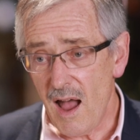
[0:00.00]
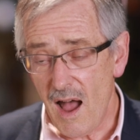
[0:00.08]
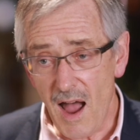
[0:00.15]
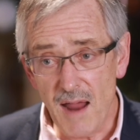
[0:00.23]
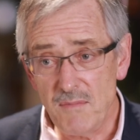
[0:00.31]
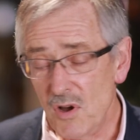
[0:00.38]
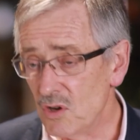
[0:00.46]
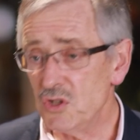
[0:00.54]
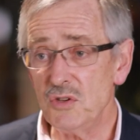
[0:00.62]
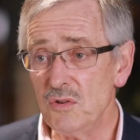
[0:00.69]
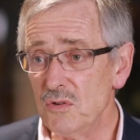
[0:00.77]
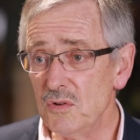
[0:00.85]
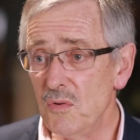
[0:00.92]
I'm not
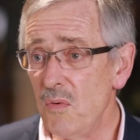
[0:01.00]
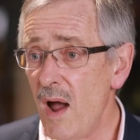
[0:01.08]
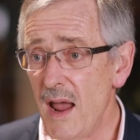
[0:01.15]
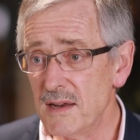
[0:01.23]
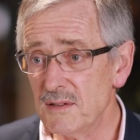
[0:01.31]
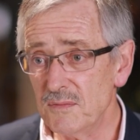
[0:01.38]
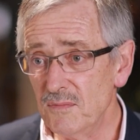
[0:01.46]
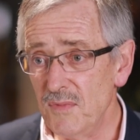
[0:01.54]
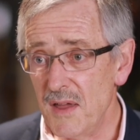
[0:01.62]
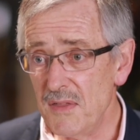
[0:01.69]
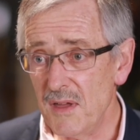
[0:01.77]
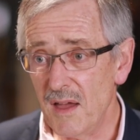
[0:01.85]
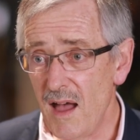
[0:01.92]
sure quite
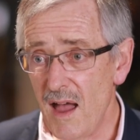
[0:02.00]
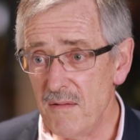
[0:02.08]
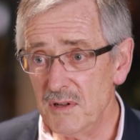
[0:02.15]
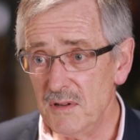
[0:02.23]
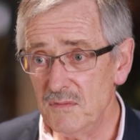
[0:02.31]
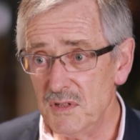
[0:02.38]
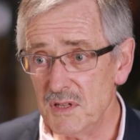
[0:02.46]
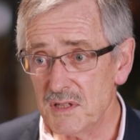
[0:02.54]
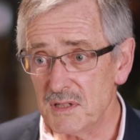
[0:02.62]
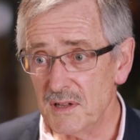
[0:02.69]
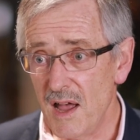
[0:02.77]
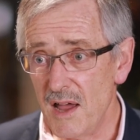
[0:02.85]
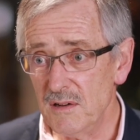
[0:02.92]
whether I would have
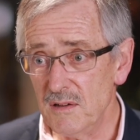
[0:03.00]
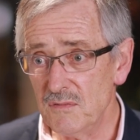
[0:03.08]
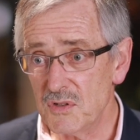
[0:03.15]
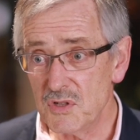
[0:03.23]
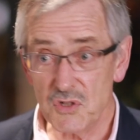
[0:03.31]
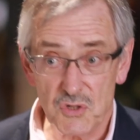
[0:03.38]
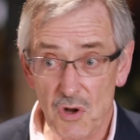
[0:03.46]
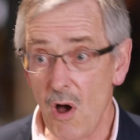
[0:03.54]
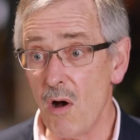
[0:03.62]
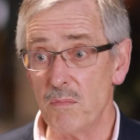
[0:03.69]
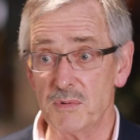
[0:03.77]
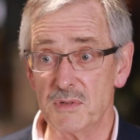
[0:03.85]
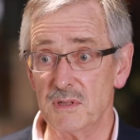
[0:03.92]
just kind of
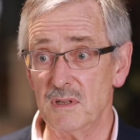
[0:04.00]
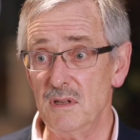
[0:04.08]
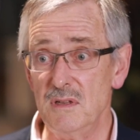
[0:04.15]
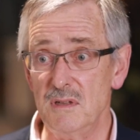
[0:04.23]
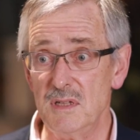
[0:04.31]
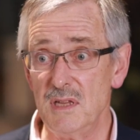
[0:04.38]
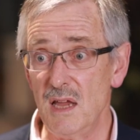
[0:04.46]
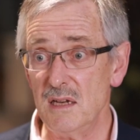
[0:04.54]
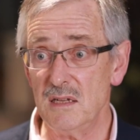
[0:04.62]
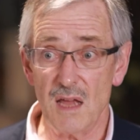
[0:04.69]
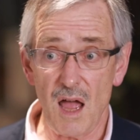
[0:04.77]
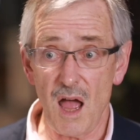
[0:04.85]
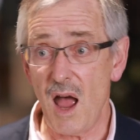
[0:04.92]
stopped and
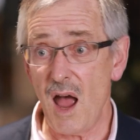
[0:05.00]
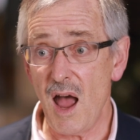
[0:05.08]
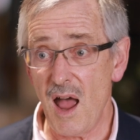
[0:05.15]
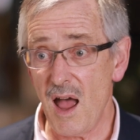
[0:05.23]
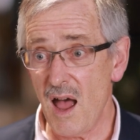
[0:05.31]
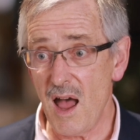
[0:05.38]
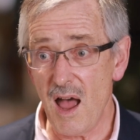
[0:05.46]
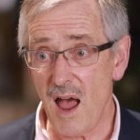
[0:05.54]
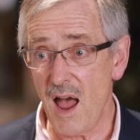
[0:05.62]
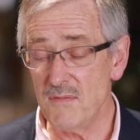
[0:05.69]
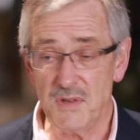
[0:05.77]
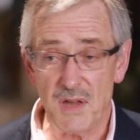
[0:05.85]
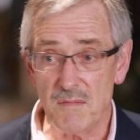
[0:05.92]
said,
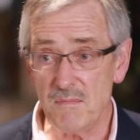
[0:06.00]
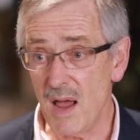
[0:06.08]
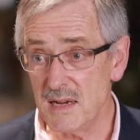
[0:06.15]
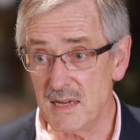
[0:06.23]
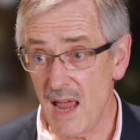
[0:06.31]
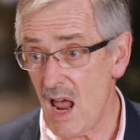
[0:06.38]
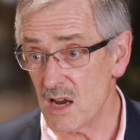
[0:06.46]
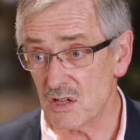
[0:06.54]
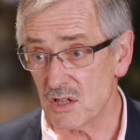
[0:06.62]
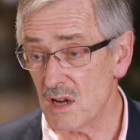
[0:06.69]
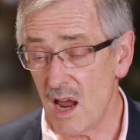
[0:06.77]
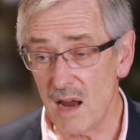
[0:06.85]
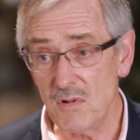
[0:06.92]
I've done my
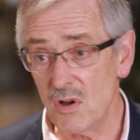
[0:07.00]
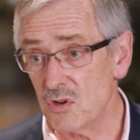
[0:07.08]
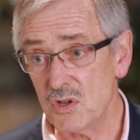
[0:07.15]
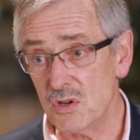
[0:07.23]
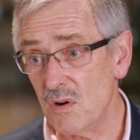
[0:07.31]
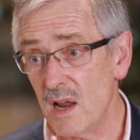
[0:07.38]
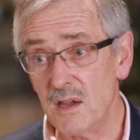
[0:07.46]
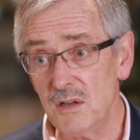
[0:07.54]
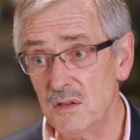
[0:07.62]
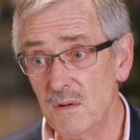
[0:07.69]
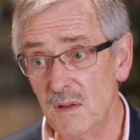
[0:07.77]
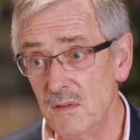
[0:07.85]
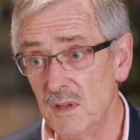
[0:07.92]
dash, I'm not sure I
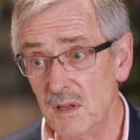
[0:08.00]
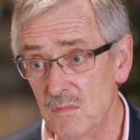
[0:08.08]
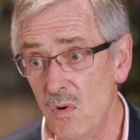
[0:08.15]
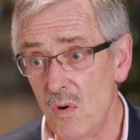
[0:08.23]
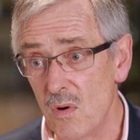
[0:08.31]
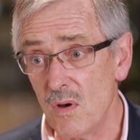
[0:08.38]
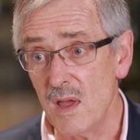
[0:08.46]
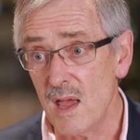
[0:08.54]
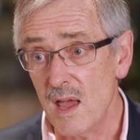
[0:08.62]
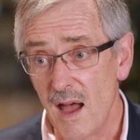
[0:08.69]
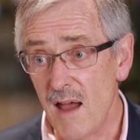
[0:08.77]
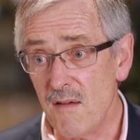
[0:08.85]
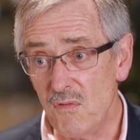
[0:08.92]
can do anything more.
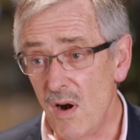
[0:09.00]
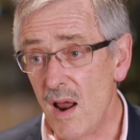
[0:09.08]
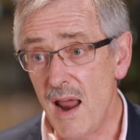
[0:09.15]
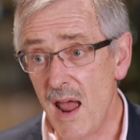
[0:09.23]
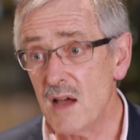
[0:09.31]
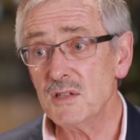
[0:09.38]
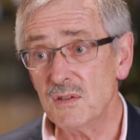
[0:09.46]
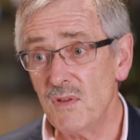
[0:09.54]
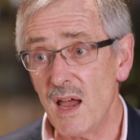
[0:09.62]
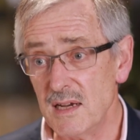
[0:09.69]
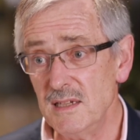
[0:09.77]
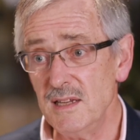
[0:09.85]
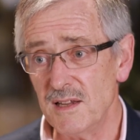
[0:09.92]
I've run out of
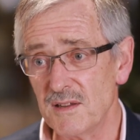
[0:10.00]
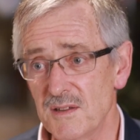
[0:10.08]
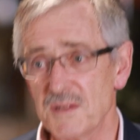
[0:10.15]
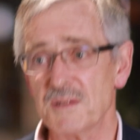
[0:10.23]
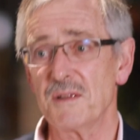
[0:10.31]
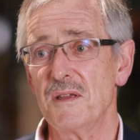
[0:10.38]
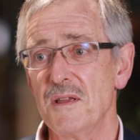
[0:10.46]
ideas.